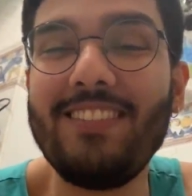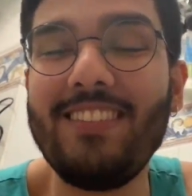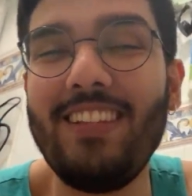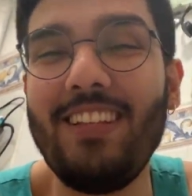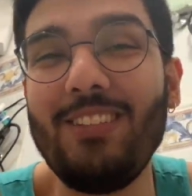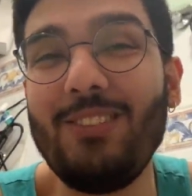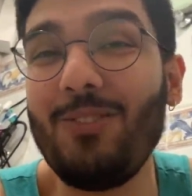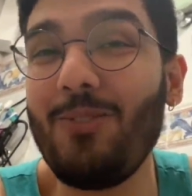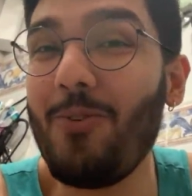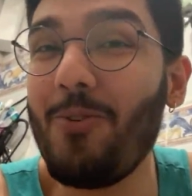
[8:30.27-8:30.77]

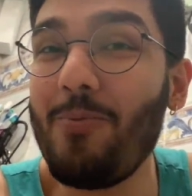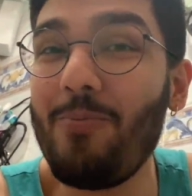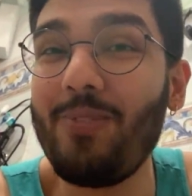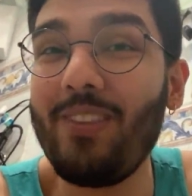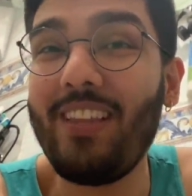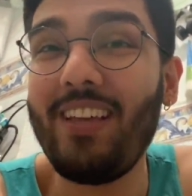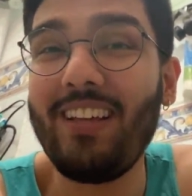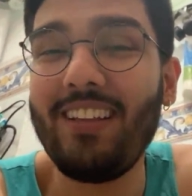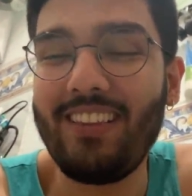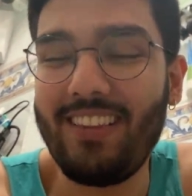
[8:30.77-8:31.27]
Let's hope
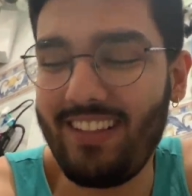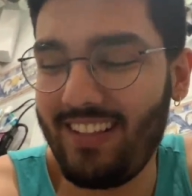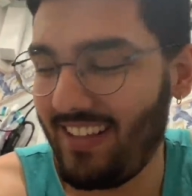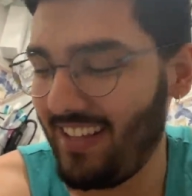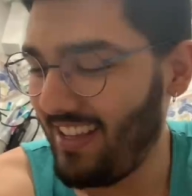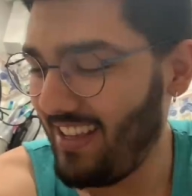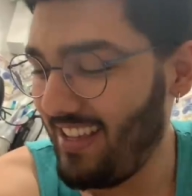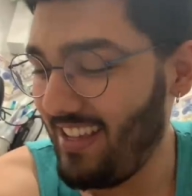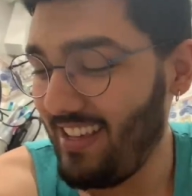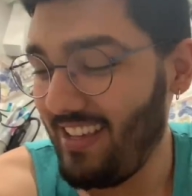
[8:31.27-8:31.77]
that
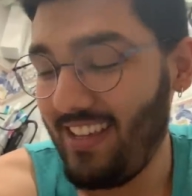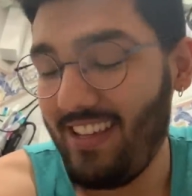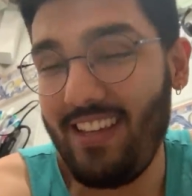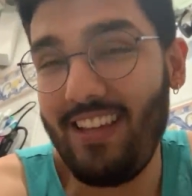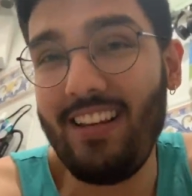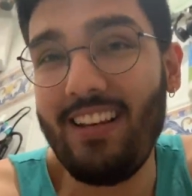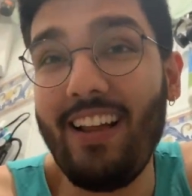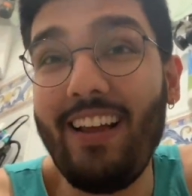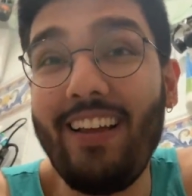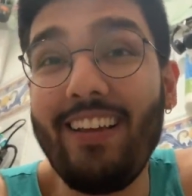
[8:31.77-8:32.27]

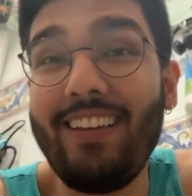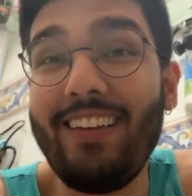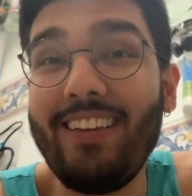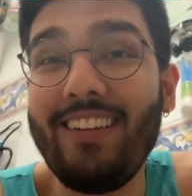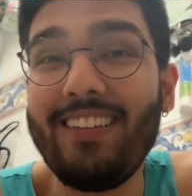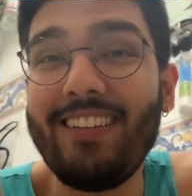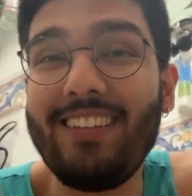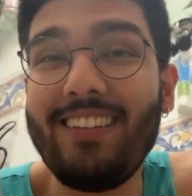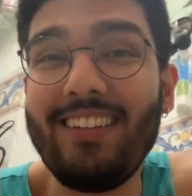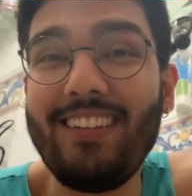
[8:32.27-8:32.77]
he like
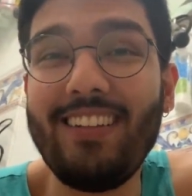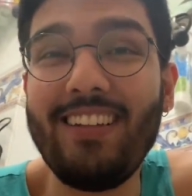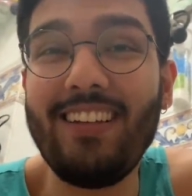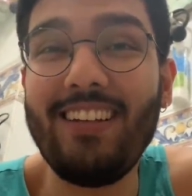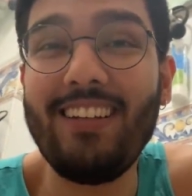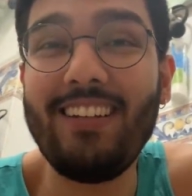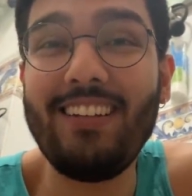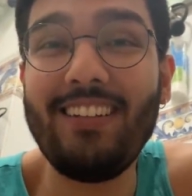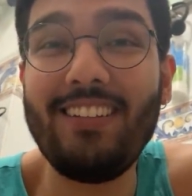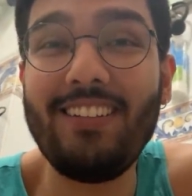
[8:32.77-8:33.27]
it,
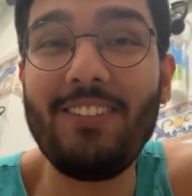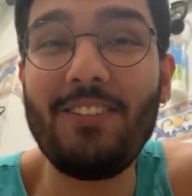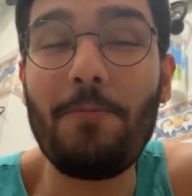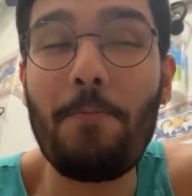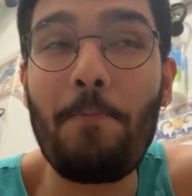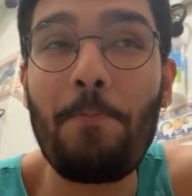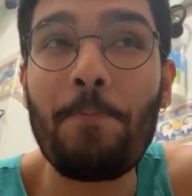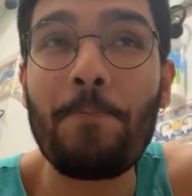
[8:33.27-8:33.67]
um,